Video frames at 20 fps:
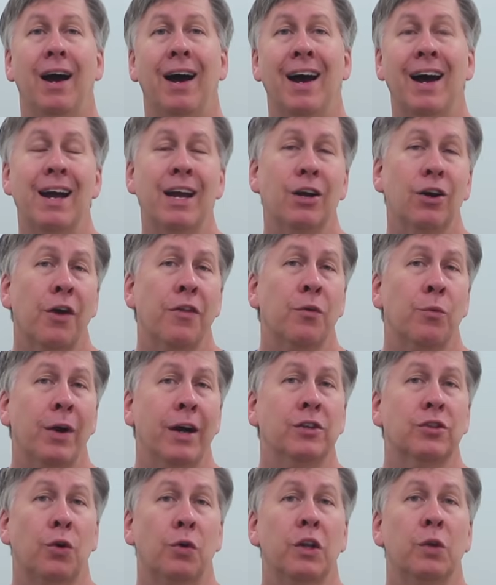I
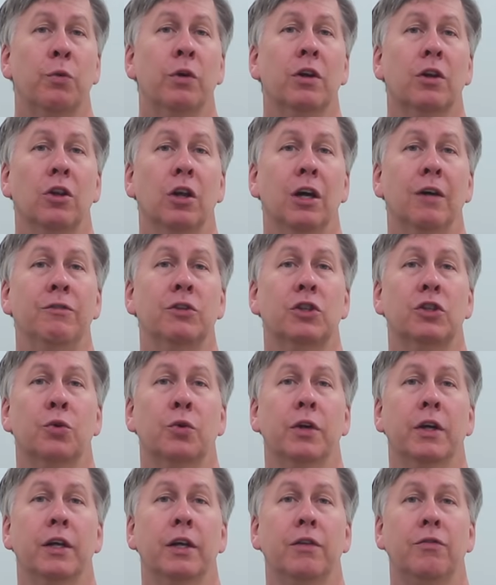otherwise only wear gloves
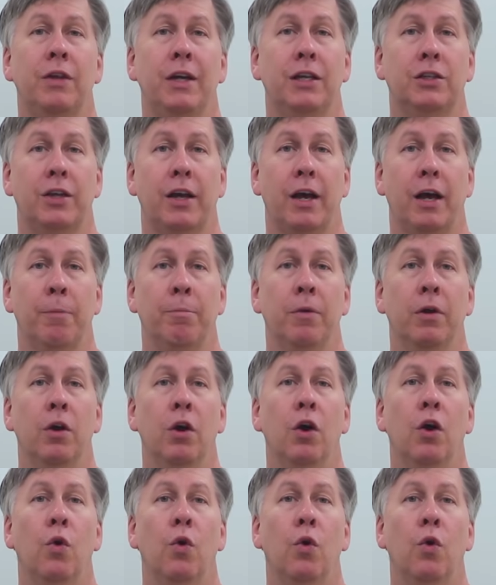during the exam